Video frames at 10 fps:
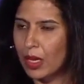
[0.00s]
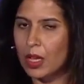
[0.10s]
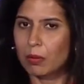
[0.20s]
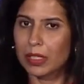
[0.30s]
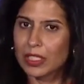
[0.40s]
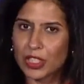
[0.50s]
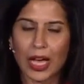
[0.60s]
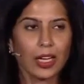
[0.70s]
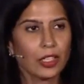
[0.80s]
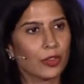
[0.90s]
But the
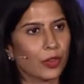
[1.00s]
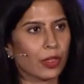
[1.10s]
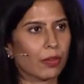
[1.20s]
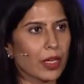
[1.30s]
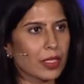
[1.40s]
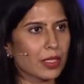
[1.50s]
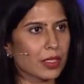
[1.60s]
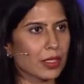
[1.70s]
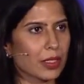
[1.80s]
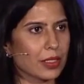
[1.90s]
challenge for
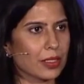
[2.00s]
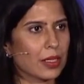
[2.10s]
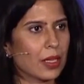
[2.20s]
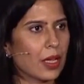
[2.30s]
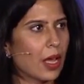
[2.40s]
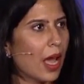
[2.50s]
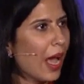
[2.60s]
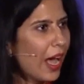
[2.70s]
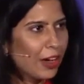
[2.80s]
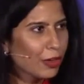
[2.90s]
investors is,
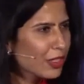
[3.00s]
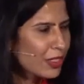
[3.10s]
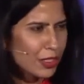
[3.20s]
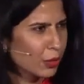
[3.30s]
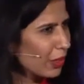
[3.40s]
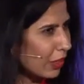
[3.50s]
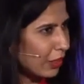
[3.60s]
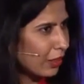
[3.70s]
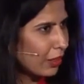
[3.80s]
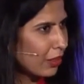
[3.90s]
how does this work?
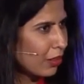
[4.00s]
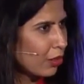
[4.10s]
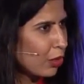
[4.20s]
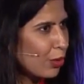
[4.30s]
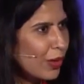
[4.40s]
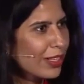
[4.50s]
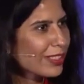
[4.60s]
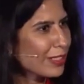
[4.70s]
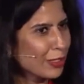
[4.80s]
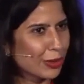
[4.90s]
Who else
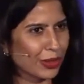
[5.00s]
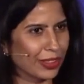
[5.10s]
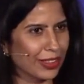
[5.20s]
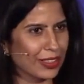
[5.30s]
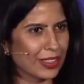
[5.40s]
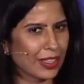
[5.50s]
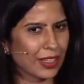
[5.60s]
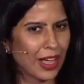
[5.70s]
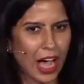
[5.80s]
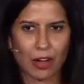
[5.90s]
is doing this?
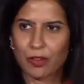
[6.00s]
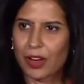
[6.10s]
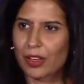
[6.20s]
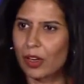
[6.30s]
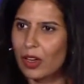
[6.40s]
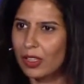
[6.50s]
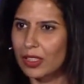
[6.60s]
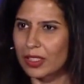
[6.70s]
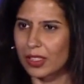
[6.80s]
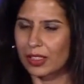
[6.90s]
How far along
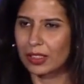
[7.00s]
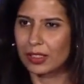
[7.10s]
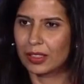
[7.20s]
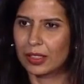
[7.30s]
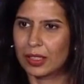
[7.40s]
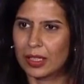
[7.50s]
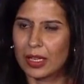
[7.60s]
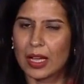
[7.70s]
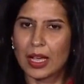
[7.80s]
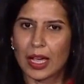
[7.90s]
is it?
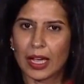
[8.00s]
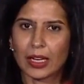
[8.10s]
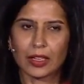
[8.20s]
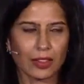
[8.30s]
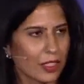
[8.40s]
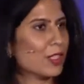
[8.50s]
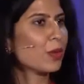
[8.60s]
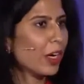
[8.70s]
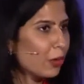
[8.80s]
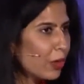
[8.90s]
And this is
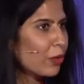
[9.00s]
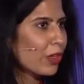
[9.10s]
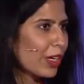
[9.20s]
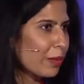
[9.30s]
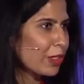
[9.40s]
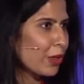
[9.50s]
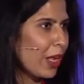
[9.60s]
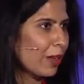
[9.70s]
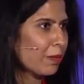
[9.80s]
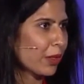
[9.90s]
where we were able to
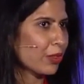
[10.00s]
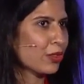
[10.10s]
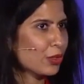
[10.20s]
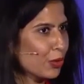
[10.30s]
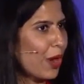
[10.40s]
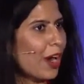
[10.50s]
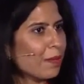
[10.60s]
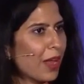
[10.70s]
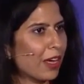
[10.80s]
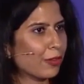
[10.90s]
help, because through our
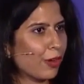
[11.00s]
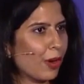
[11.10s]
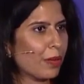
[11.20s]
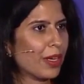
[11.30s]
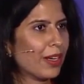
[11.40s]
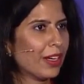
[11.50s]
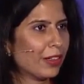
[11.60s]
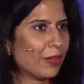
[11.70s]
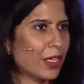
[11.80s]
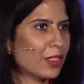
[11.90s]
platform,
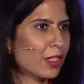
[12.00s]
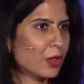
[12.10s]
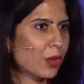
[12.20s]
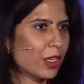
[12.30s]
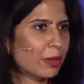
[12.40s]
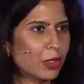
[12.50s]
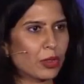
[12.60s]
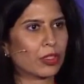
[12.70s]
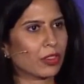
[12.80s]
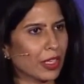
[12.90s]
investors were able to
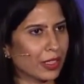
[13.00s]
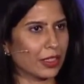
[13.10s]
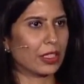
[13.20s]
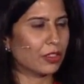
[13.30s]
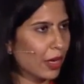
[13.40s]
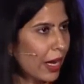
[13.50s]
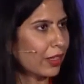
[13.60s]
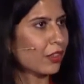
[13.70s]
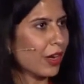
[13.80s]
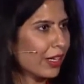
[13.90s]
interact
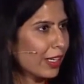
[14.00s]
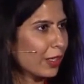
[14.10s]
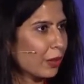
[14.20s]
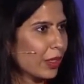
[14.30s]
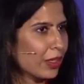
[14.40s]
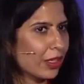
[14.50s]
directly with